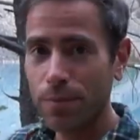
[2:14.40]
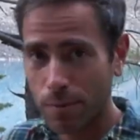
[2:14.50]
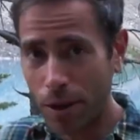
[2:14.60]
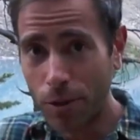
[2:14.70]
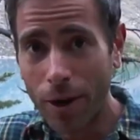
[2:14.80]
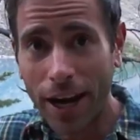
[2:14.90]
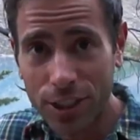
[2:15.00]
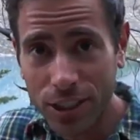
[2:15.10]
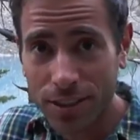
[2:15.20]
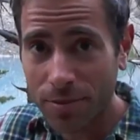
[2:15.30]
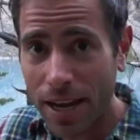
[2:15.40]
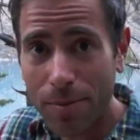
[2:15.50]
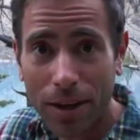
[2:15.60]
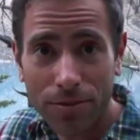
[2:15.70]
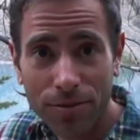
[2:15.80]
By the way, I just ate
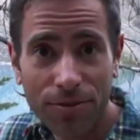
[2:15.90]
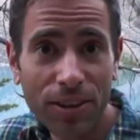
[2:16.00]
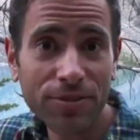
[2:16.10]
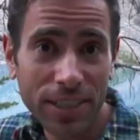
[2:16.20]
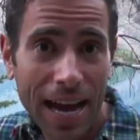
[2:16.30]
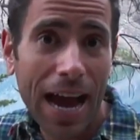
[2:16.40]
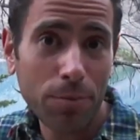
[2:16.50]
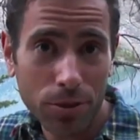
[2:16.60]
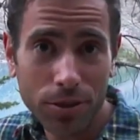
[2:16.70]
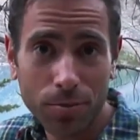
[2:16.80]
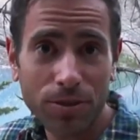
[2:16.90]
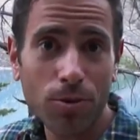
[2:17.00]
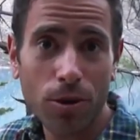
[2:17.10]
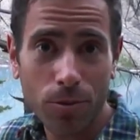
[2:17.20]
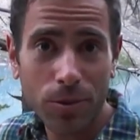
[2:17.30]
about 50 apples
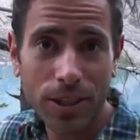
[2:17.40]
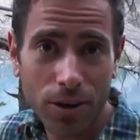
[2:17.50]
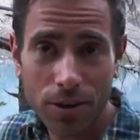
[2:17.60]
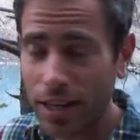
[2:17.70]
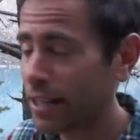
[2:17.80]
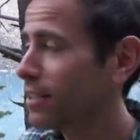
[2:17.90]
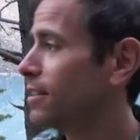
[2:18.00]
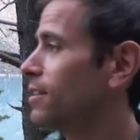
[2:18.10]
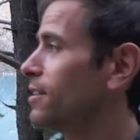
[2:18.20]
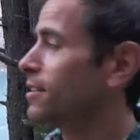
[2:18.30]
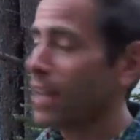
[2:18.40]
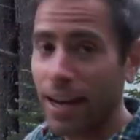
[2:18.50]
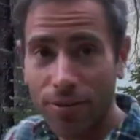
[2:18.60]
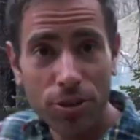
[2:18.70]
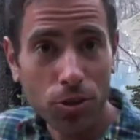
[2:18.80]
before we did all that. And
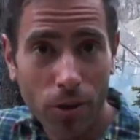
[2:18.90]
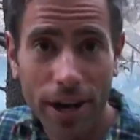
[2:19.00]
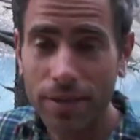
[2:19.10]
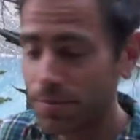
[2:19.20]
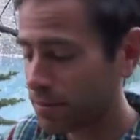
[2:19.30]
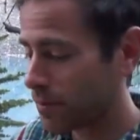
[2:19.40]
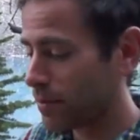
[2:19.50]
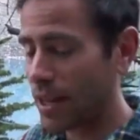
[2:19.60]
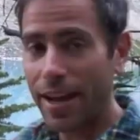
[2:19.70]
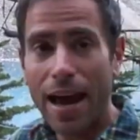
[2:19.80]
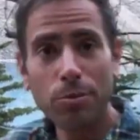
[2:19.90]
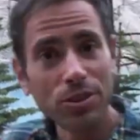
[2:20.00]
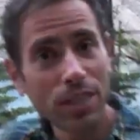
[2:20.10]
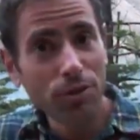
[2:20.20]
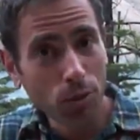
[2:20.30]
I feel great. And apples
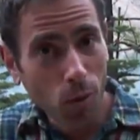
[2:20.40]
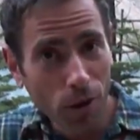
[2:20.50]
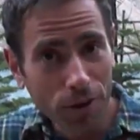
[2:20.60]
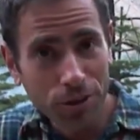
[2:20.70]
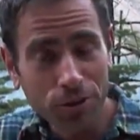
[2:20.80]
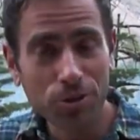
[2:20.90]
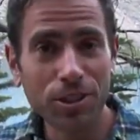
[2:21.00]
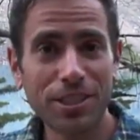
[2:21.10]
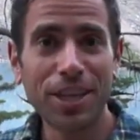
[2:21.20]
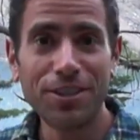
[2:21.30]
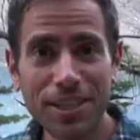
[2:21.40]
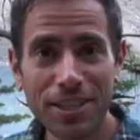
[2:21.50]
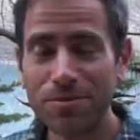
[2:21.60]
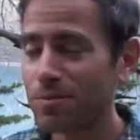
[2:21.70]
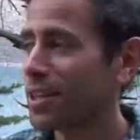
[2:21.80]
give you the water and nutrients that you need.
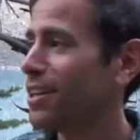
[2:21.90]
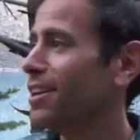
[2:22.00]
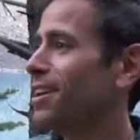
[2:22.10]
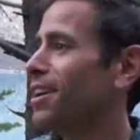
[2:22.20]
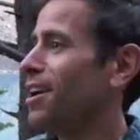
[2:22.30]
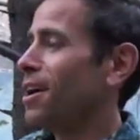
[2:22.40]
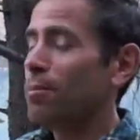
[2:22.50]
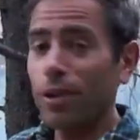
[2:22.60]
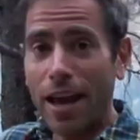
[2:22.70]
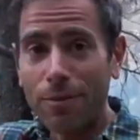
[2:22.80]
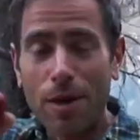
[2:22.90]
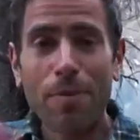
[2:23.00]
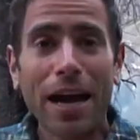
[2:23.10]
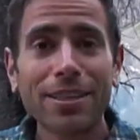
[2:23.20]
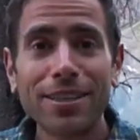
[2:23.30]
But anyway,
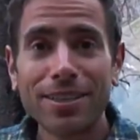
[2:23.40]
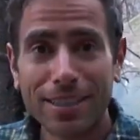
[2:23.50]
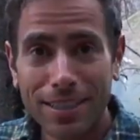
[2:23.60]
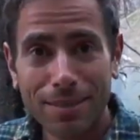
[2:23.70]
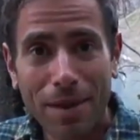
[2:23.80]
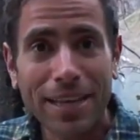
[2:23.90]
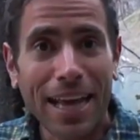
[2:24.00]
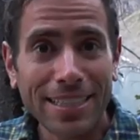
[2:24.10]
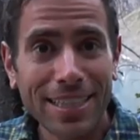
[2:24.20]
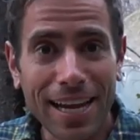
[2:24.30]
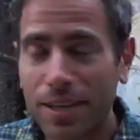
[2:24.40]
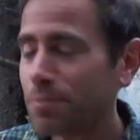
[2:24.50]
back to making that steak.